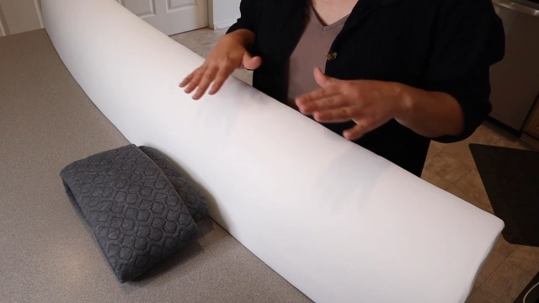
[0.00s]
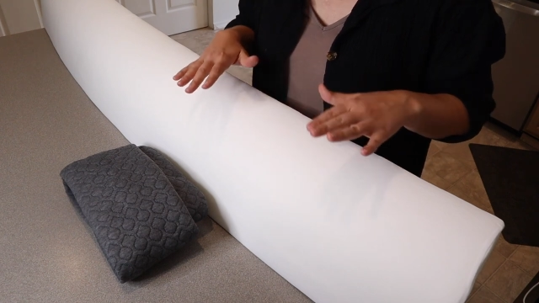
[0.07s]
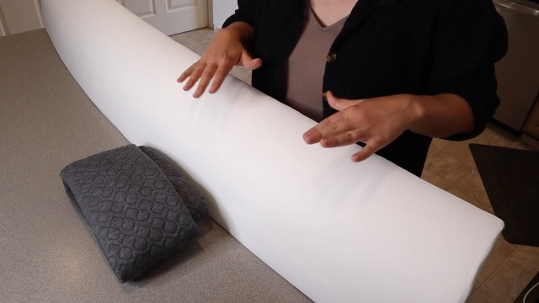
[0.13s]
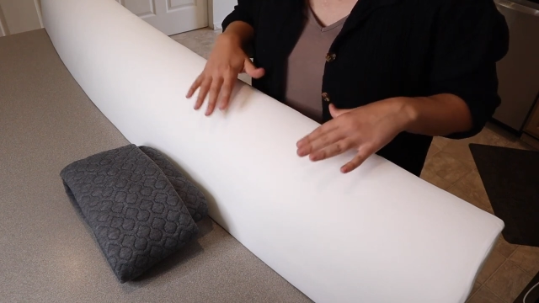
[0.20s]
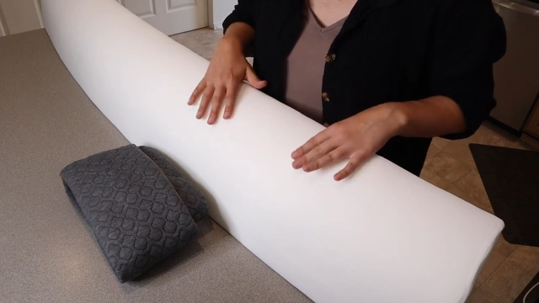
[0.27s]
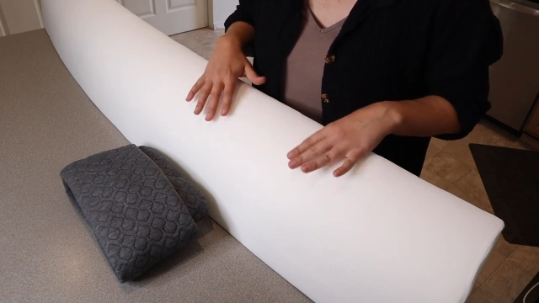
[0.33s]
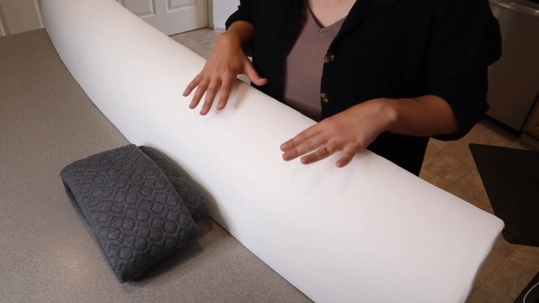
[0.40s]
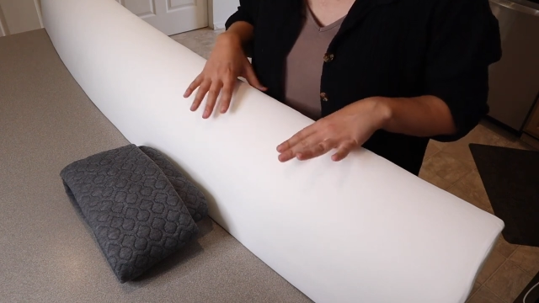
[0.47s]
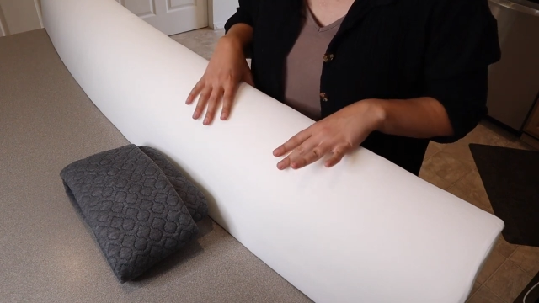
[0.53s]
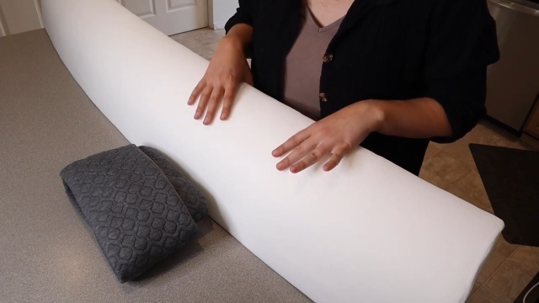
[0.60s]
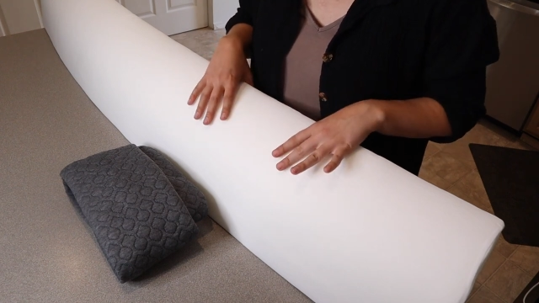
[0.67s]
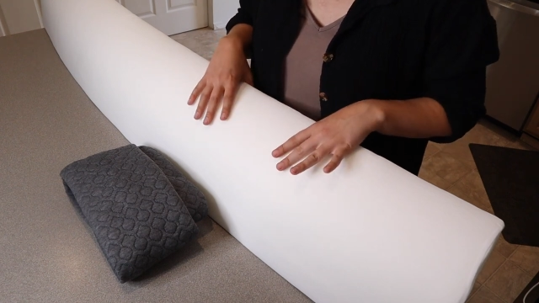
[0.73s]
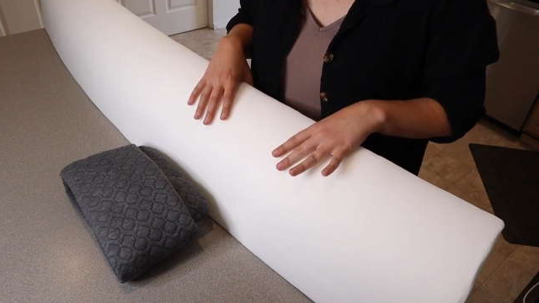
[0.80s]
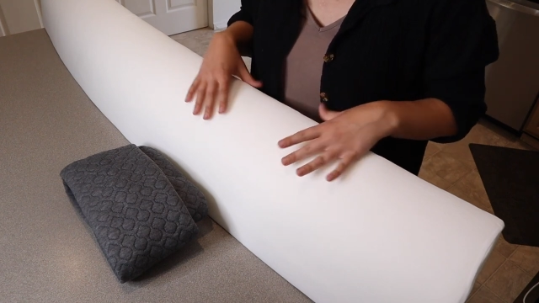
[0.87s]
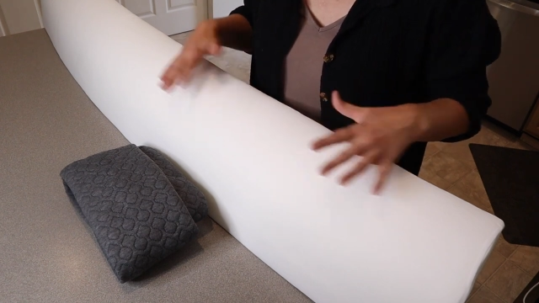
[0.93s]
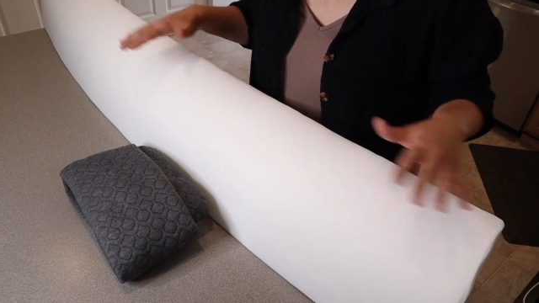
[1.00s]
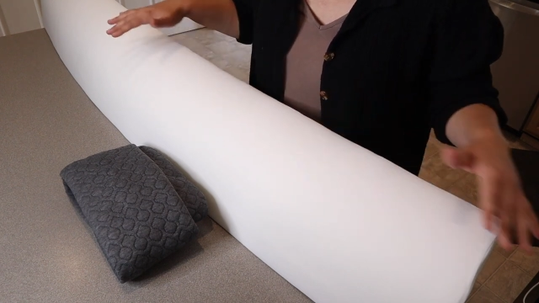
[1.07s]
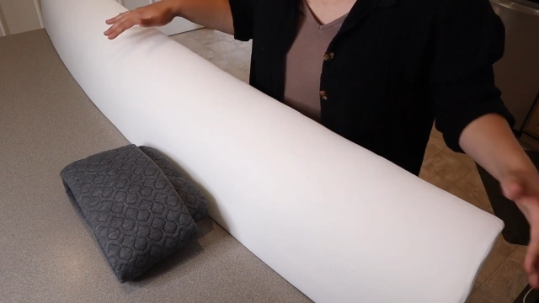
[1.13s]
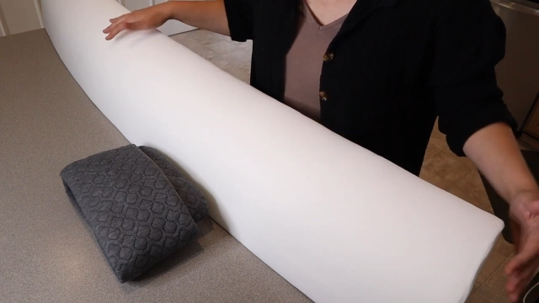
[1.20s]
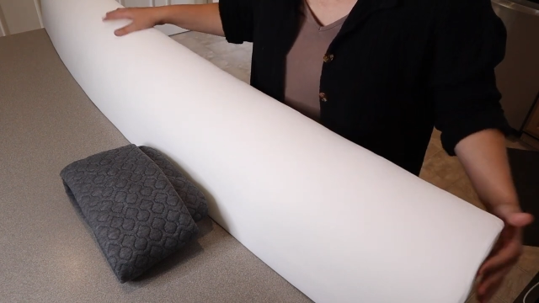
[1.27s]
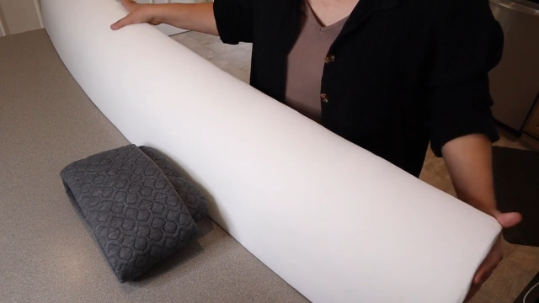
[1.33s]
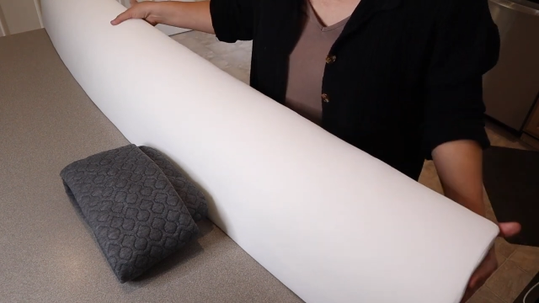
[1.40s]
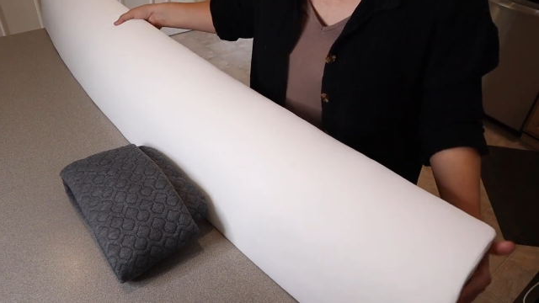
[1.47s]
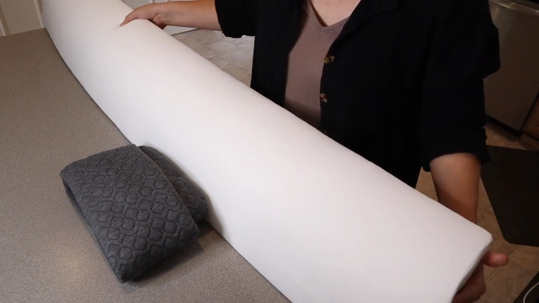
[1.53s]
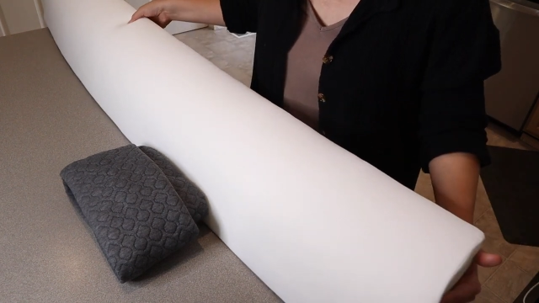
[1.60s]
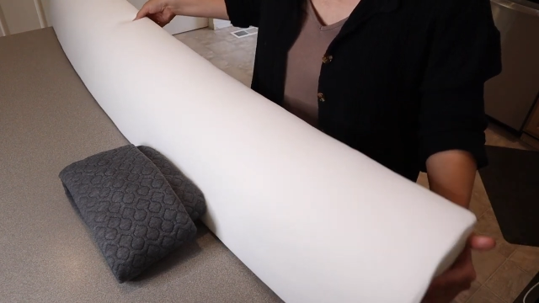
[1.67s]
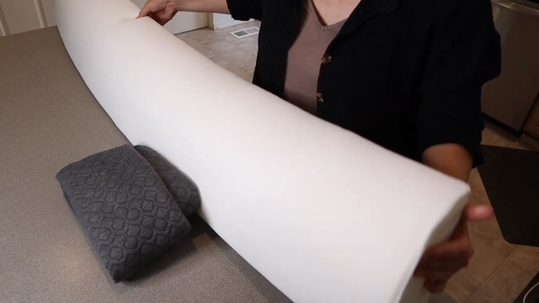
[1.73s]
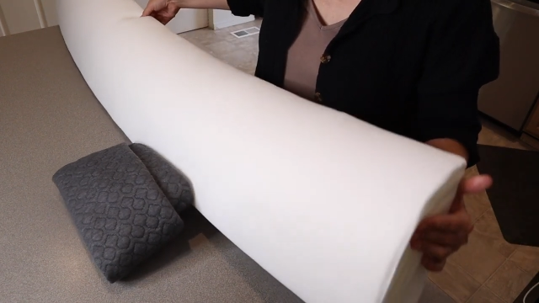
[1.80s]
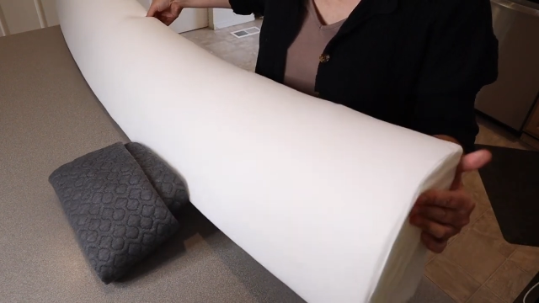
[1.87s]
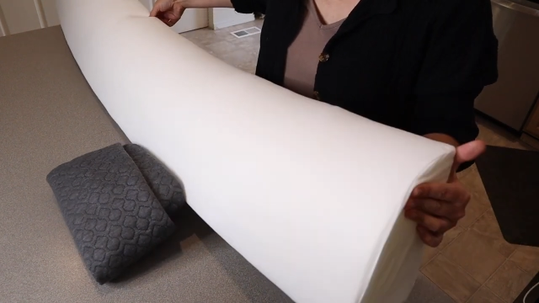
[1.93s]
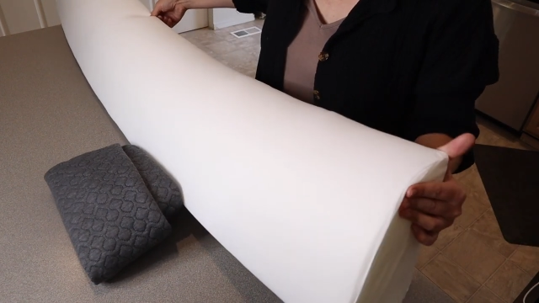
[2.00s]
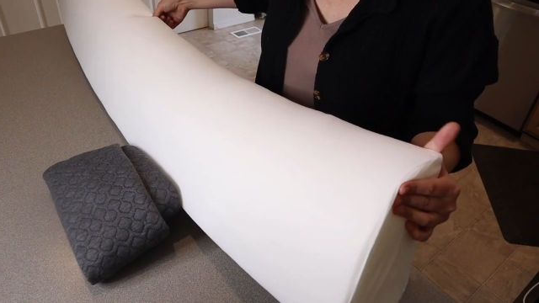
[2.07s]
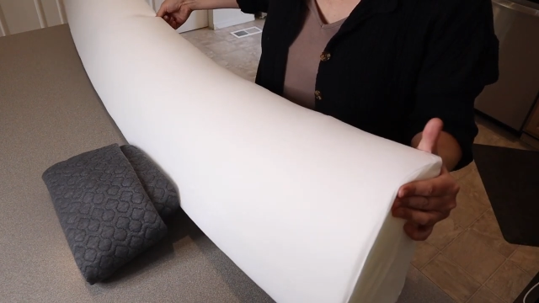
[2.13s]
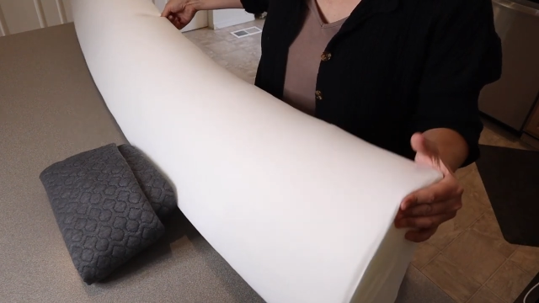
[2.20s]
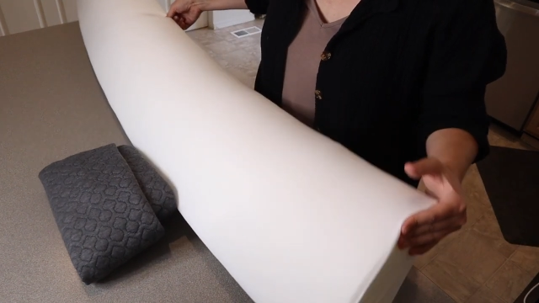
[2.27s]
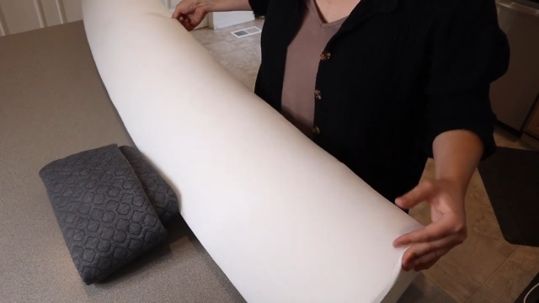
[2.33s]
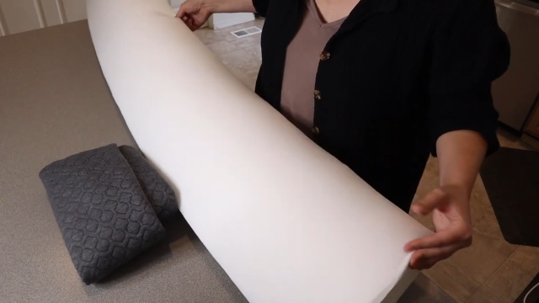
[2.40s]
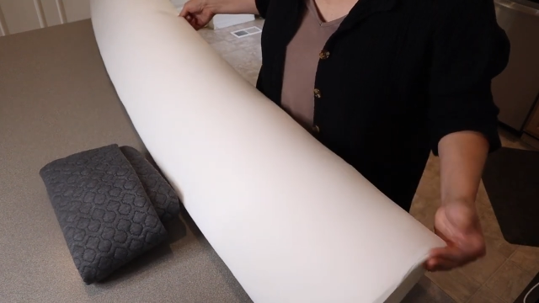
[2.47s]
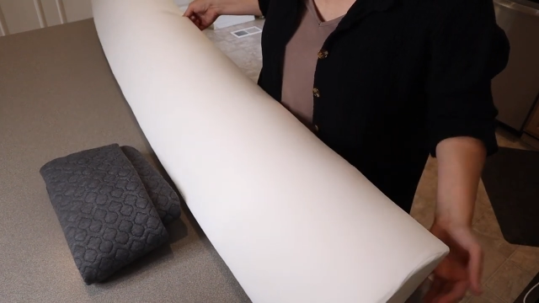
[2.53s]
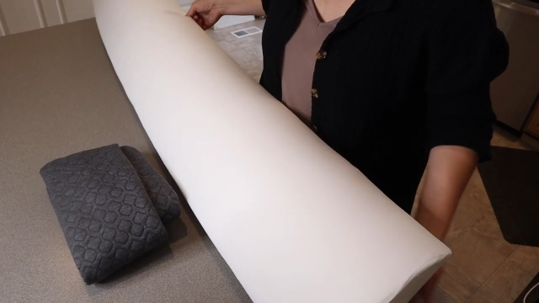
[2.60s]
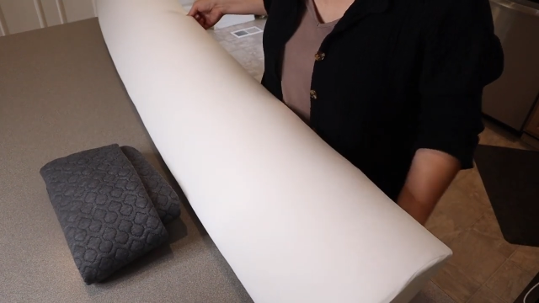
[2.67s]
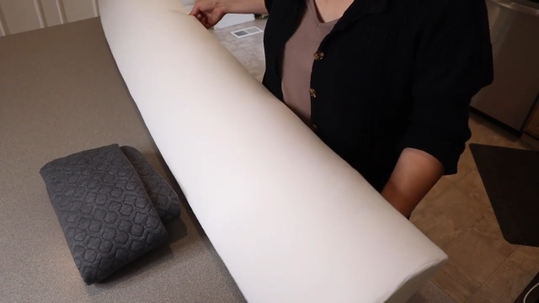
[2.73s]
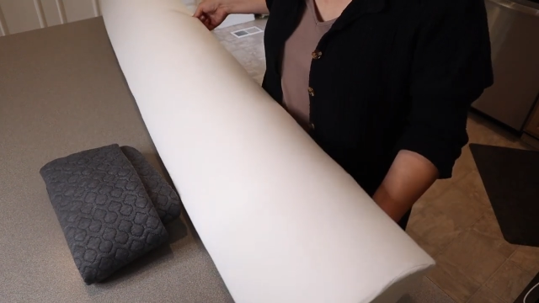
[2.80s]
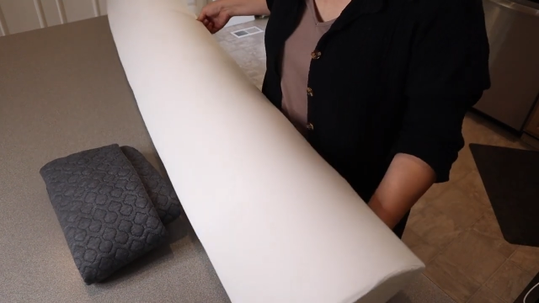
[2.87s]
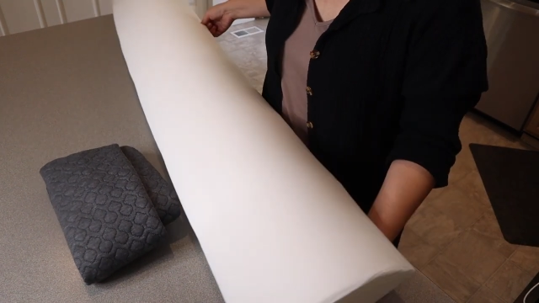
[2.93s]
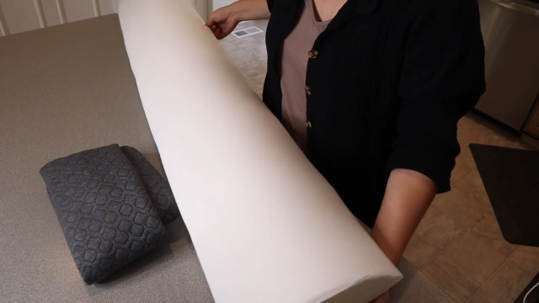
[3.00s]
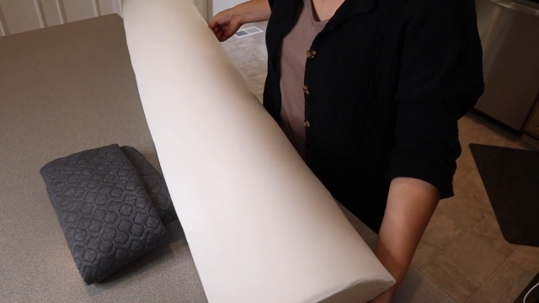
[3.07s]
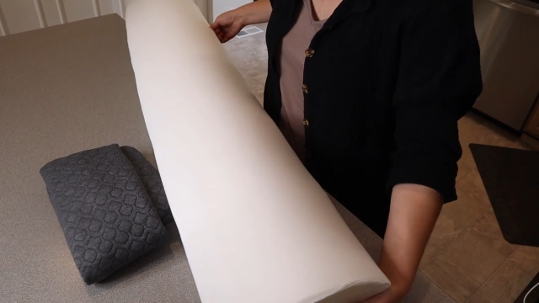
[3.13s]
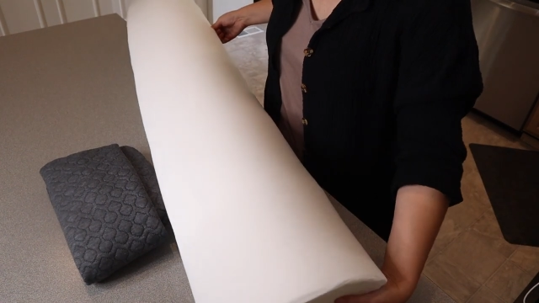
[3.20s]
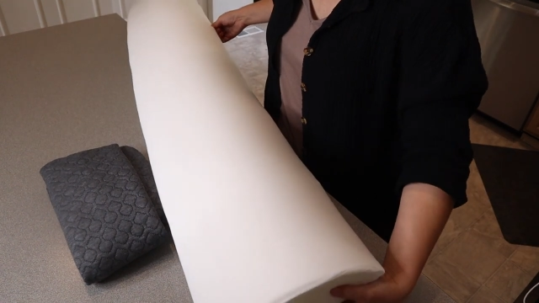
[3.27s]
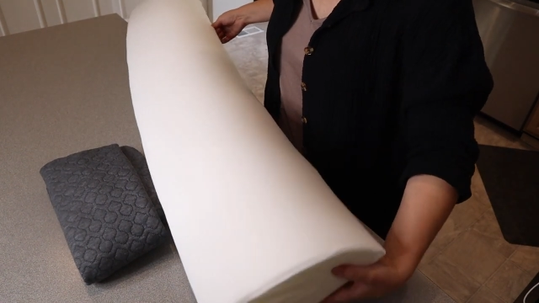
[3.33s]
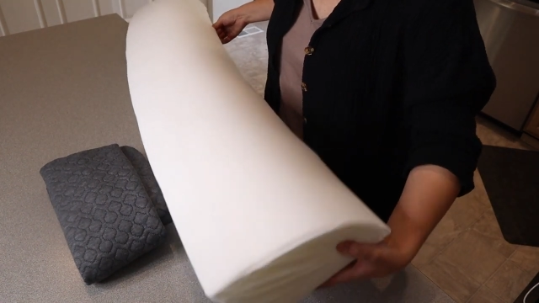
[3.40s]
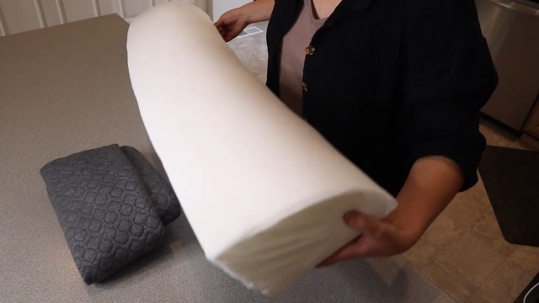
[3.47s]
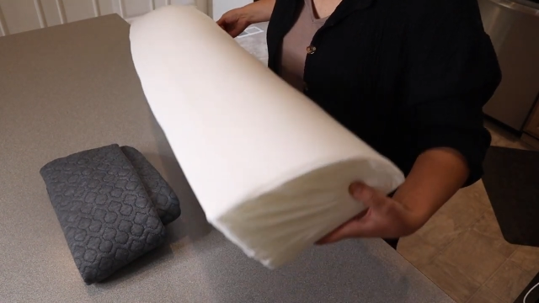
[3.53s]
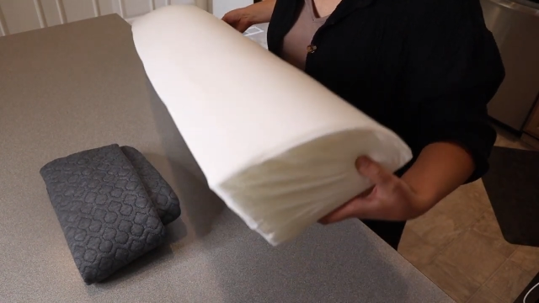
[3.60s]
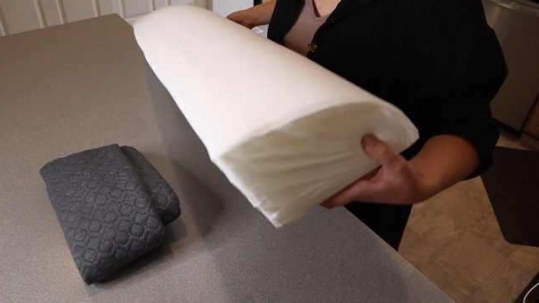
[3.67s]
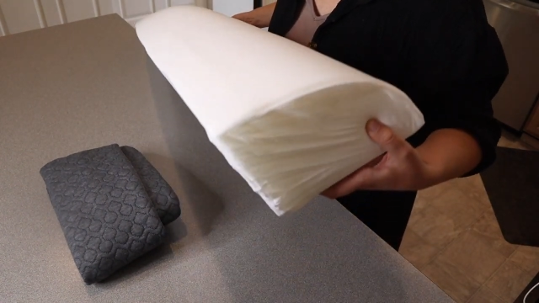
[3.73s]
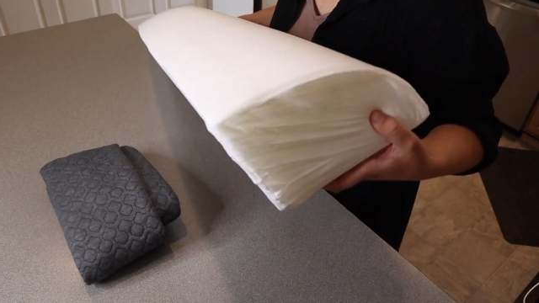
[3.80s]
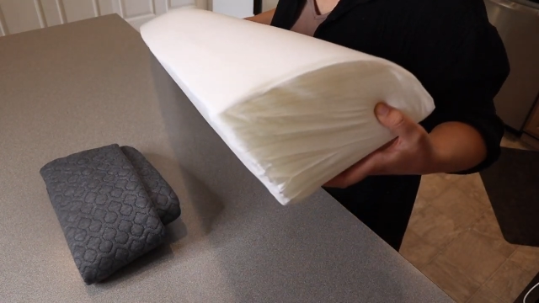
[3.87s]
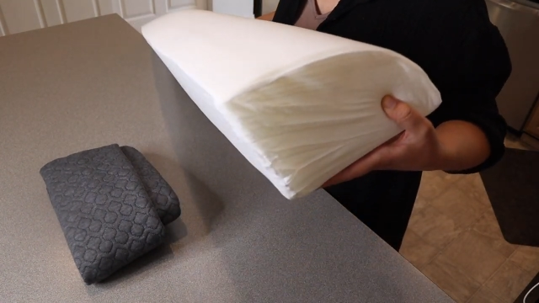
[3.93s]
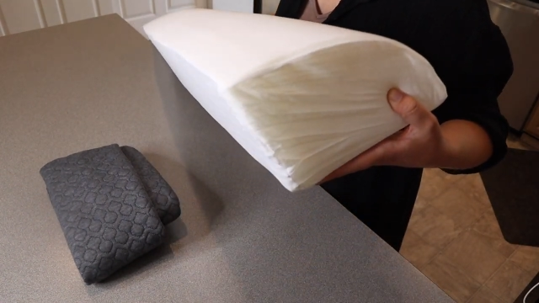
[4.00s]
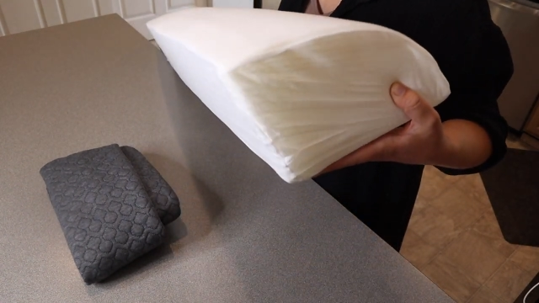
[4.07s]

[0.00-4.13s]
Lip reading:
No face is visible, so there are no lips to read.